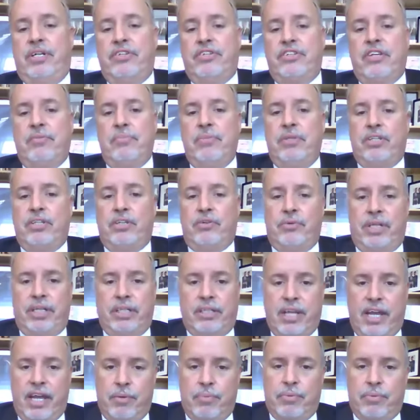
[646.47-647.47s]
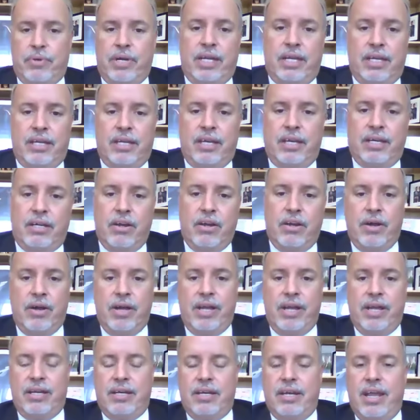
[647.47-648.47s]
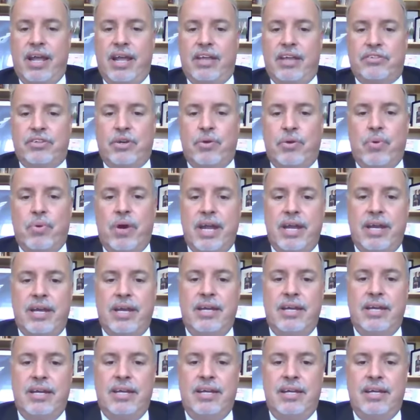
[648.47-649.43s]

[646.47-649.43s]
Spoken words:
Just give me the green light when I can go ahead and ask away.